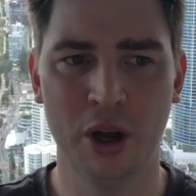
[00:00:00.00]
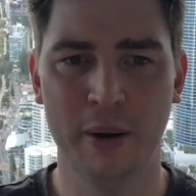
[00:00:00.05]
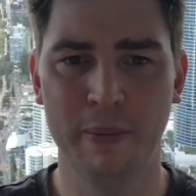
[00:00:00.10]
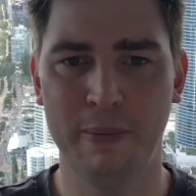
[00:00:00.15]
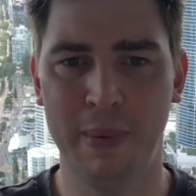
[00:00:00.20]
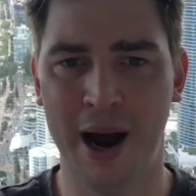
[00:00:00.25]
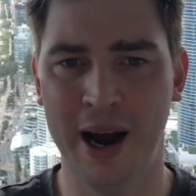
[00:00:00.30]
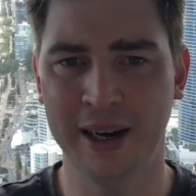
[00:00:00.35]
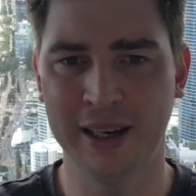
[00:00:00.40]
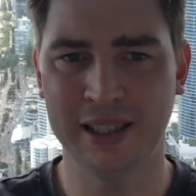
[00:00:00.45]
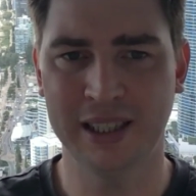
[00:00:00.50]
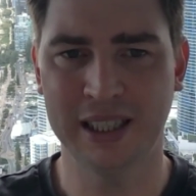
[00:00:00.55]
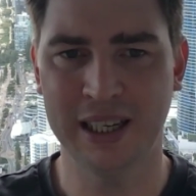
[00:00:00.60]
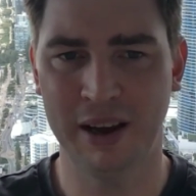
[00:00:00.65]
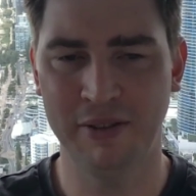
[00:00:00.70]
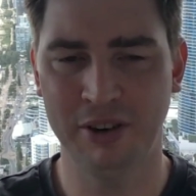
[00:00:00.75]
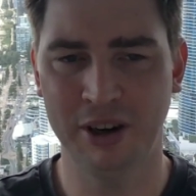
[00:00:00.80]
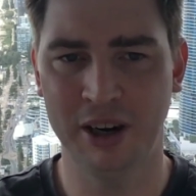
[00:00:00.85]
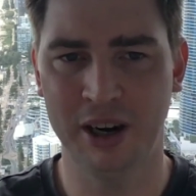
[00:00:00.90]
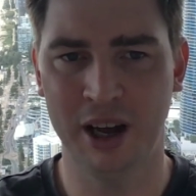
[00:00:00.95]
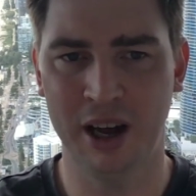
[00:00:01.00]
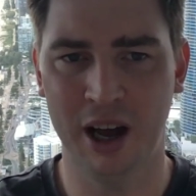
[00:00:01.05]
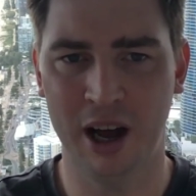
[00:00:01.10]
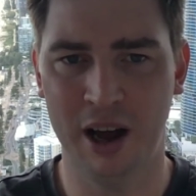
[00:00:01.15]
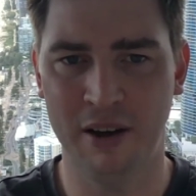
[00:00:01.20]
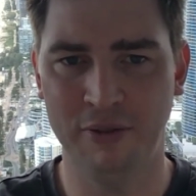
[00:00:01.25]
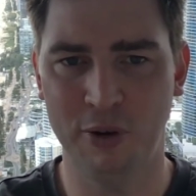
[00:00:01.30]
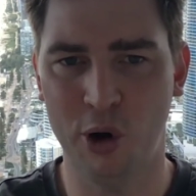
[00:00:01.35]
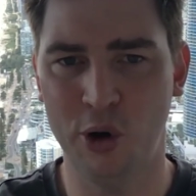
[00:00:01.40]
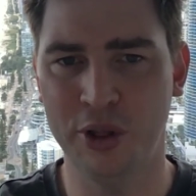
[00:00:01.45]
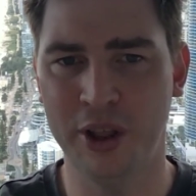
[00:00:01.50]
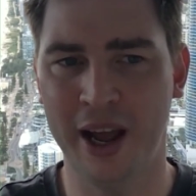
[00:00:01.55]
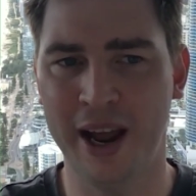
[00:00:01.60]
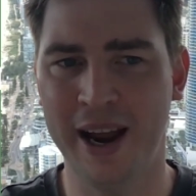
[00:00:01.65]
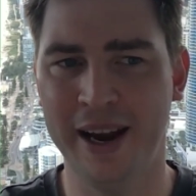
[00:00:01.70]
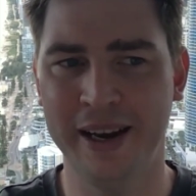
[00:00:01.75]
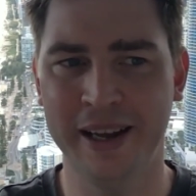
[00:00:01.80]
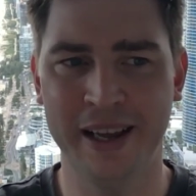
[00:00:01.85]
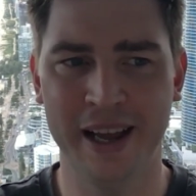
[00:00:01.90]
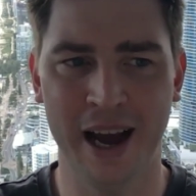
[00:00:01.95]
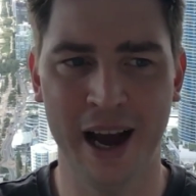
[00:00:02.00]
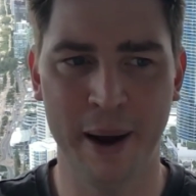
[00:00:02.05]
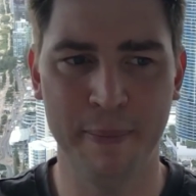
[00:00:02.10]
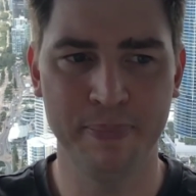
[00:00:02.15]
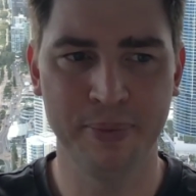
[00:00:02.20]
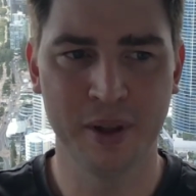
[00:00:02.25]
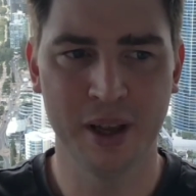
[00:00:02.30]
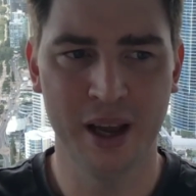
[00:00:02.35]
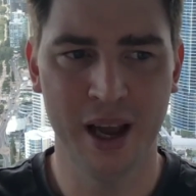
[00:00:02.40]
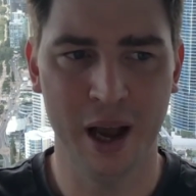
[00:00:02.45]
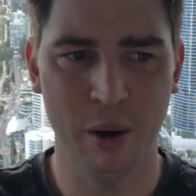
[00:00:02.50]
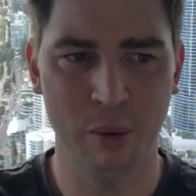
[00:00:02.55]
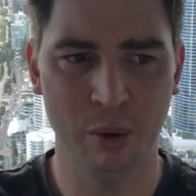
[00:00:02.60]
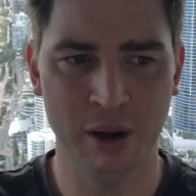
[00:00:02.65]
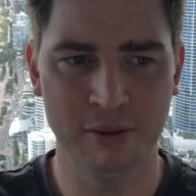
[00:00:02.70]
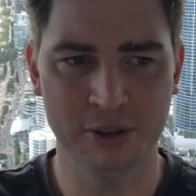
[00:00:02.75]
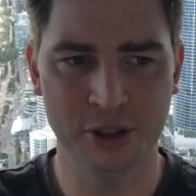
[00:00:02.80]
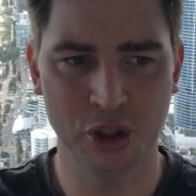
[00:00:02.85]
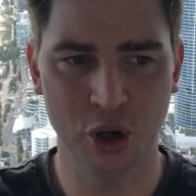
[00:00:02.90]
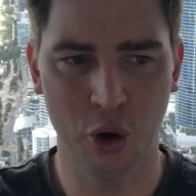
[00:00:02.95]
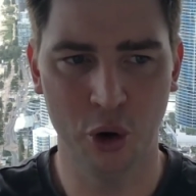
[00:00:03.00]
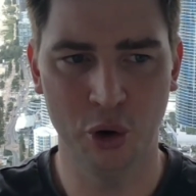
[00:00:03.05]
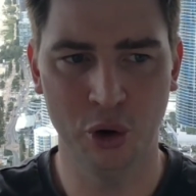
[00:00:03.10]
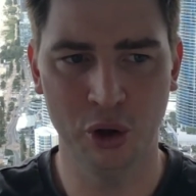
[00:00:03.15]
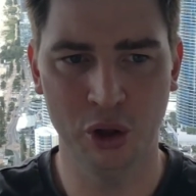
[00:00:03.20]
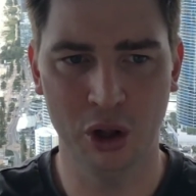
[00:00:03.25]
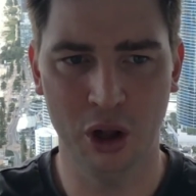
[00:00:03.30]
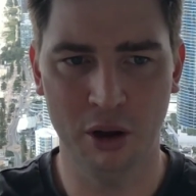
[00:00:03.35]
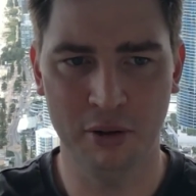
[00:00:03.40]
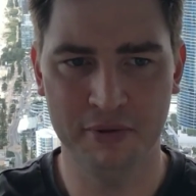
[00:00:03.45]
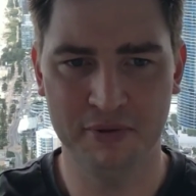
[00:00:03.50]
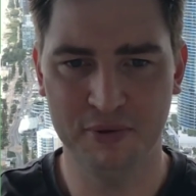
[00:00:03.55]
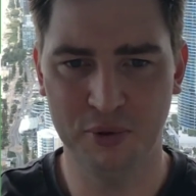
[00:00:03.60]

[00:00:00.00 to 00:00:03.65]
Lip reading: minus 7.5 on the handicap, and we have a total of